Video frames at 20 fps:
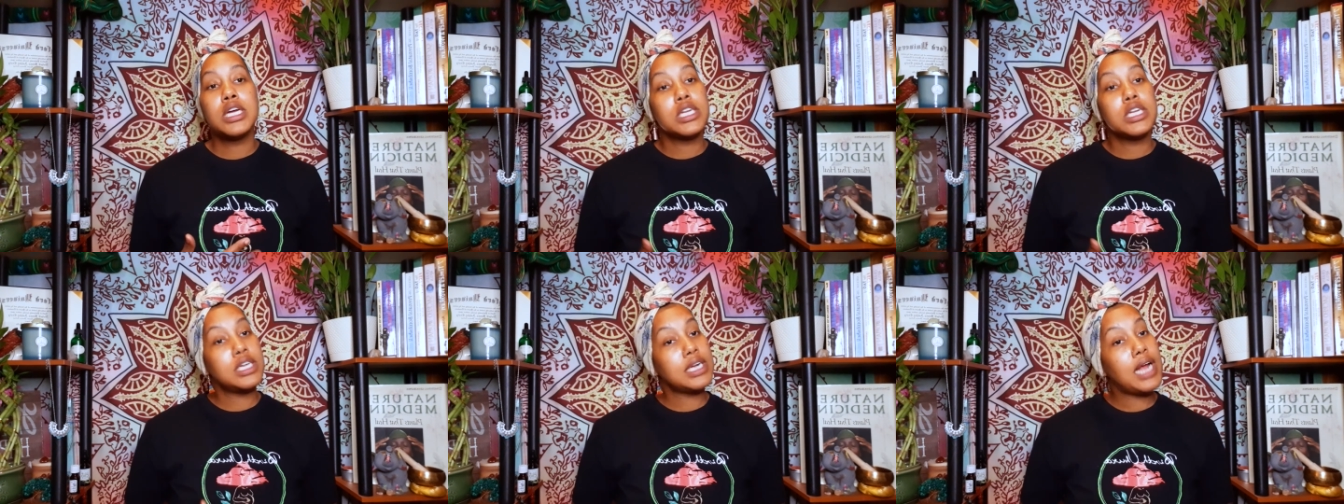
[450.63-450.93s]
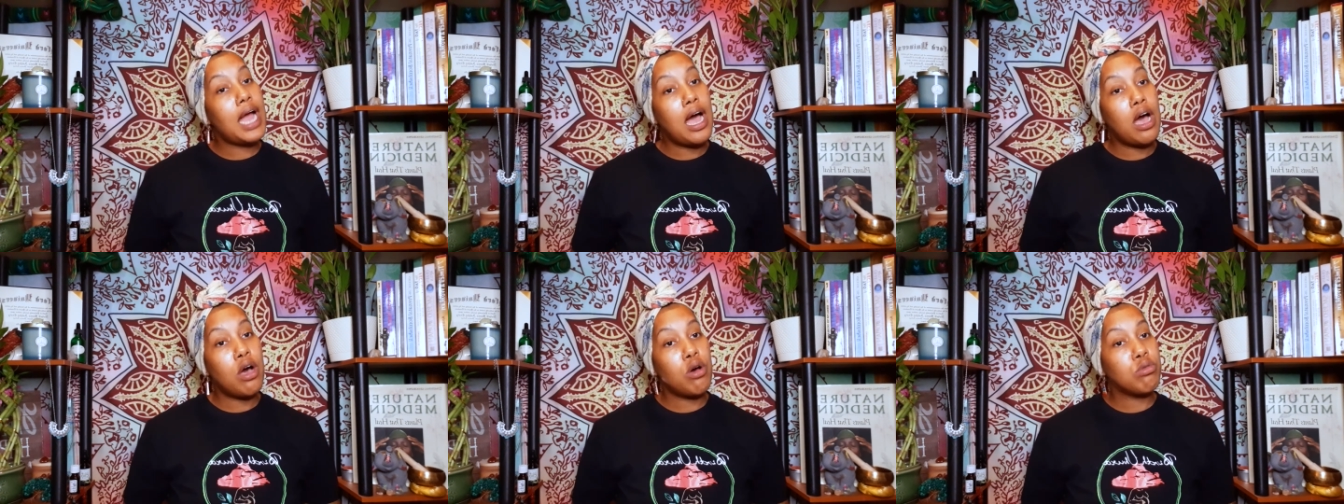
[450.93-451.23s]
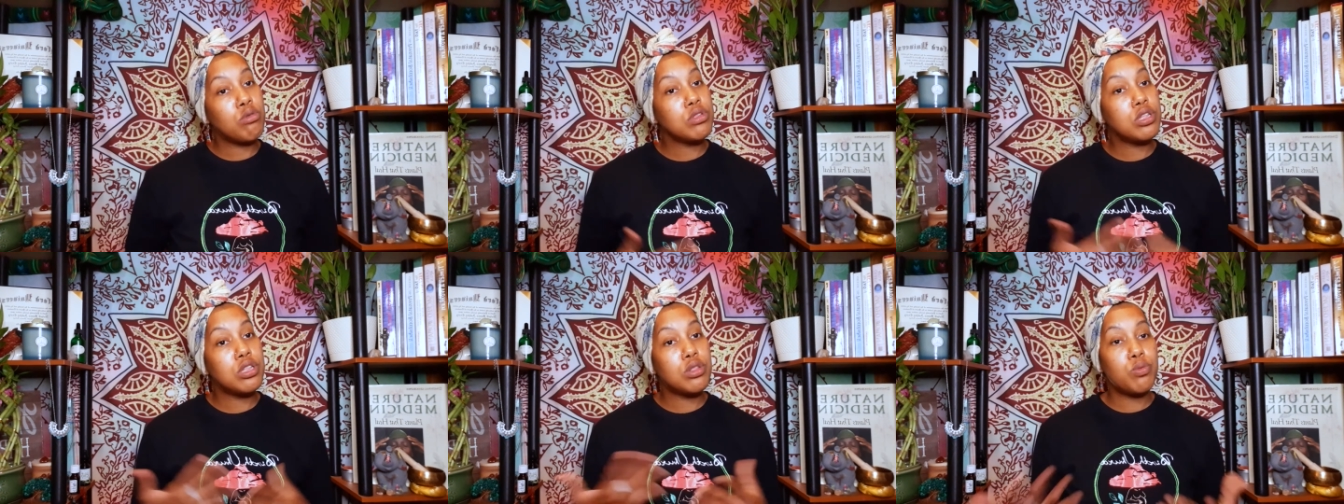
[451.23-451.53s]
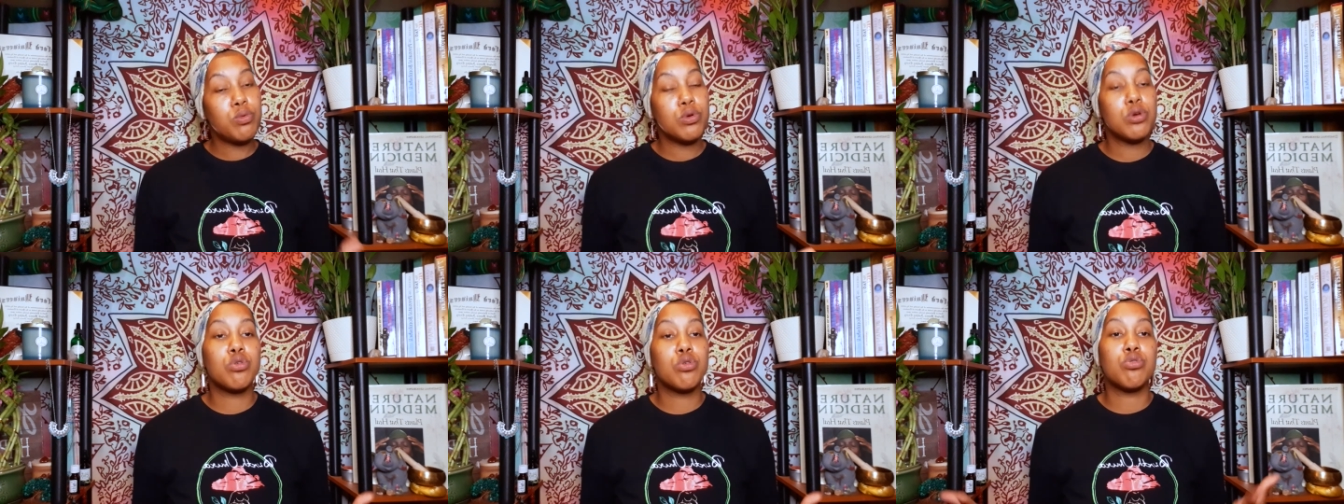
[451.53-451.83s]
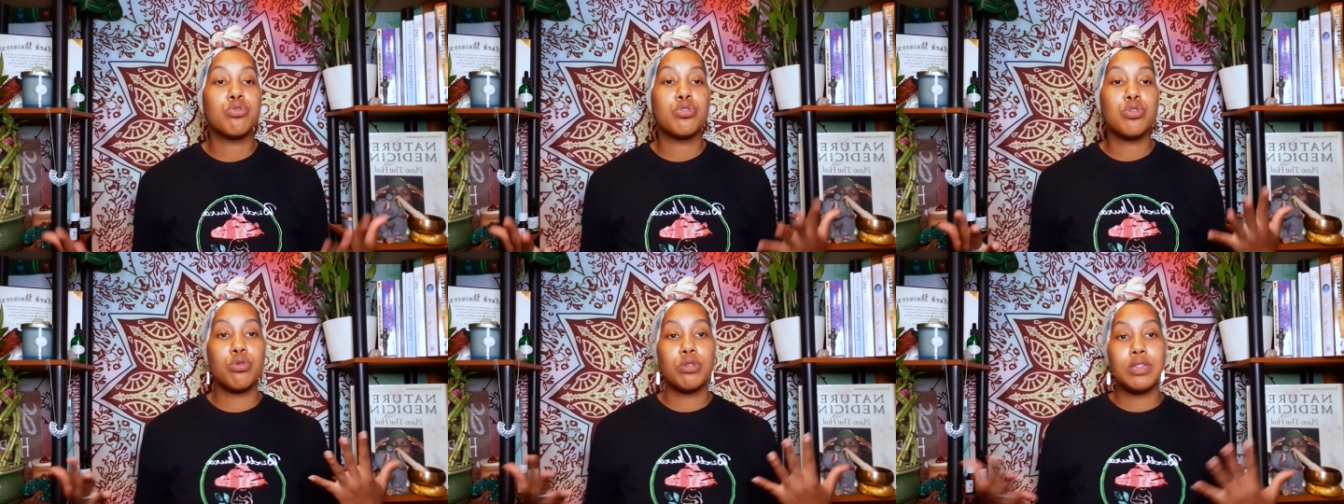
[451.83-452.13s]
child to the world.
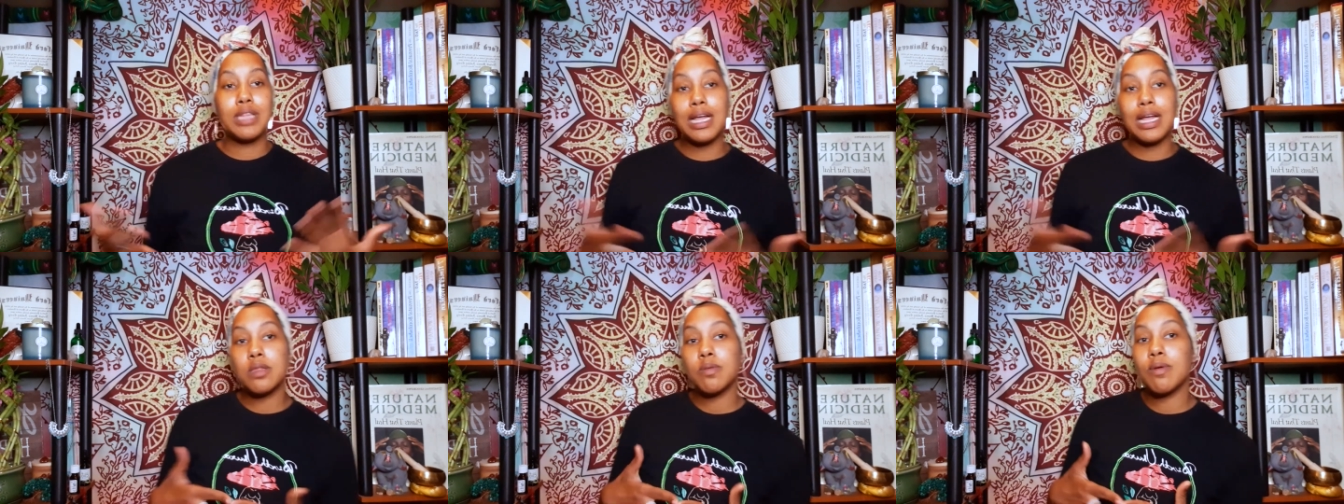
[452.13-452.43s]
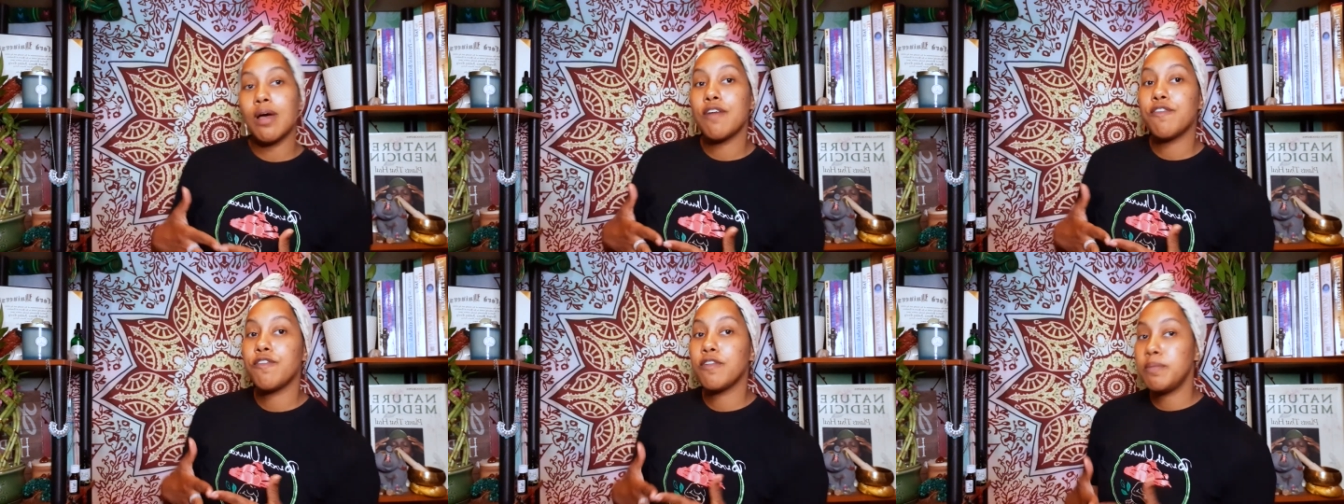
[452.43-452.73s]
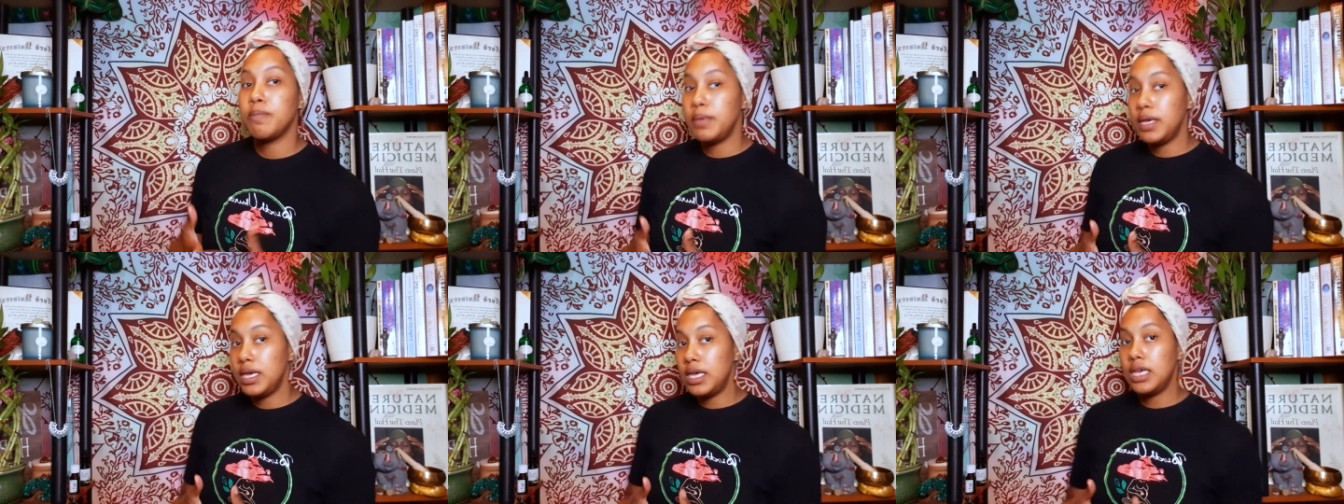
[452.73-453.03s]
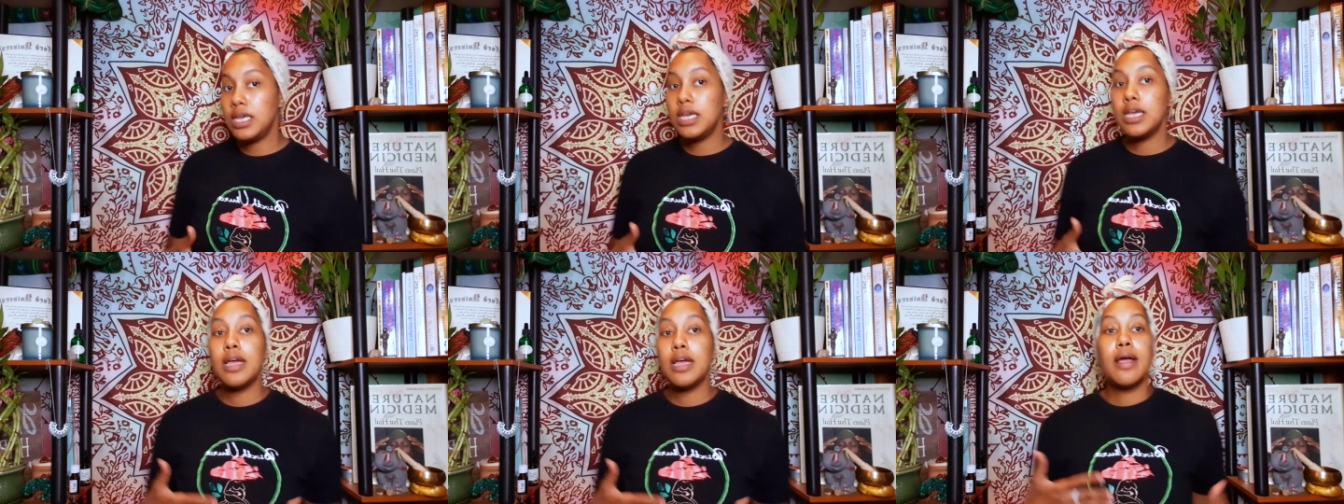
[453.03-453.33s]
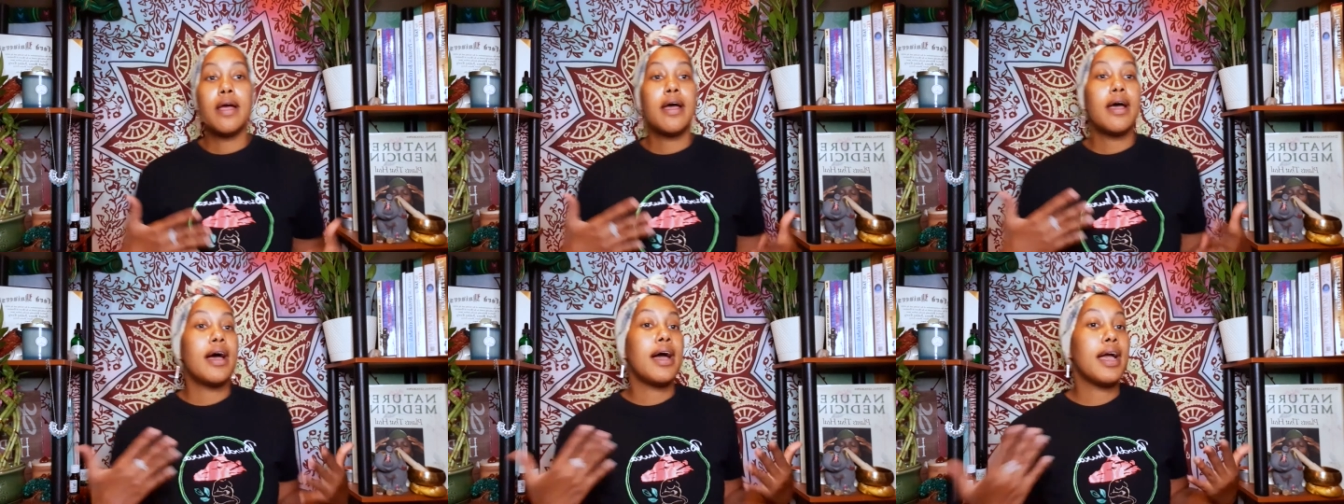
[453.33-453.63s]
So that's why, for me,
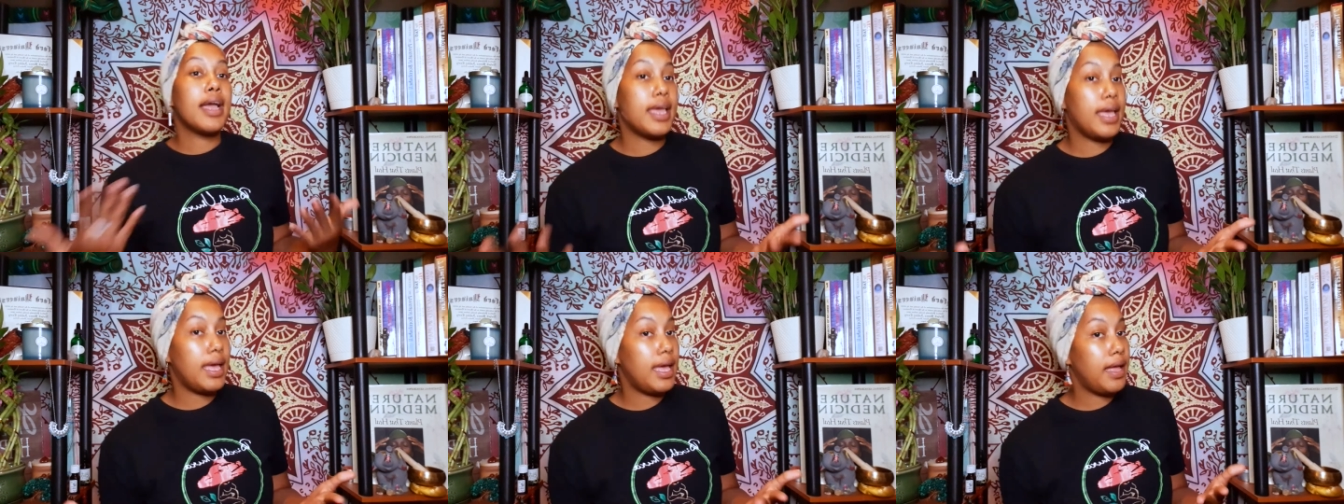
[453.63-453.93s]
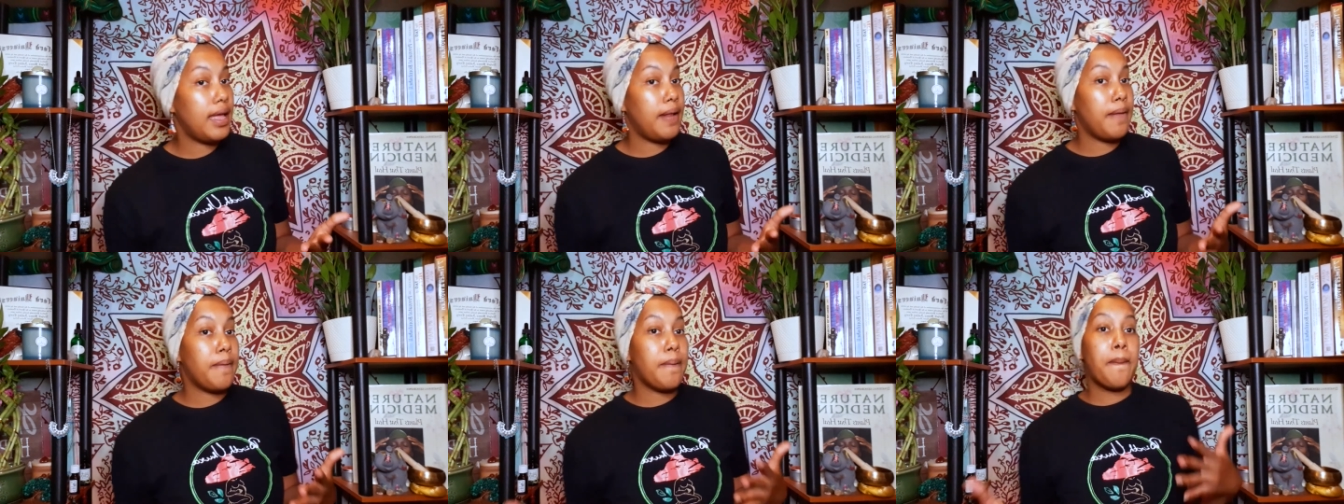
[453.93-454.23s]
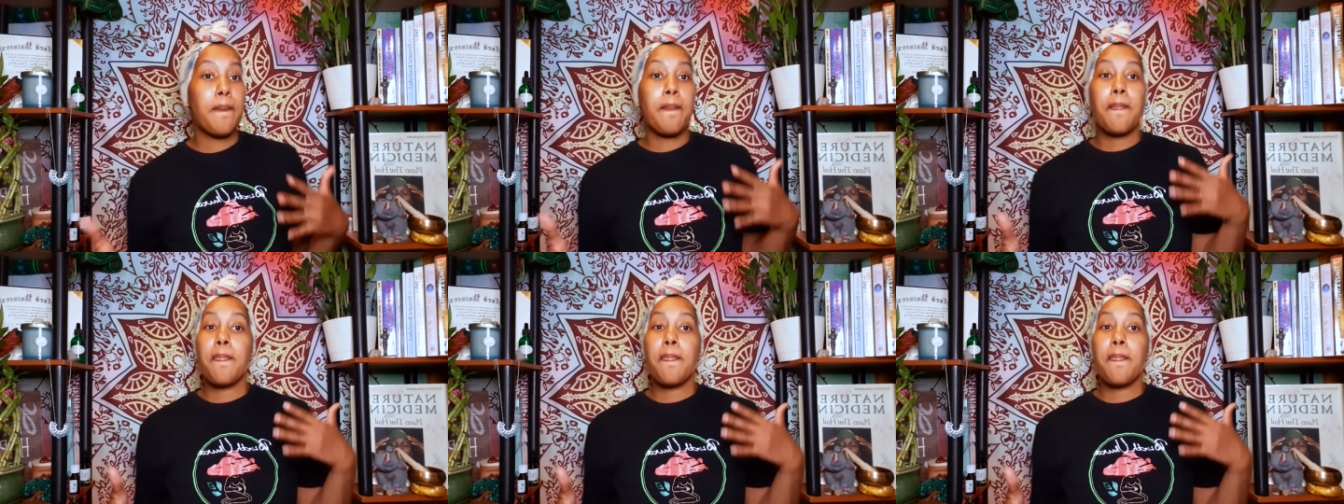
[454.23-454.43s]
again,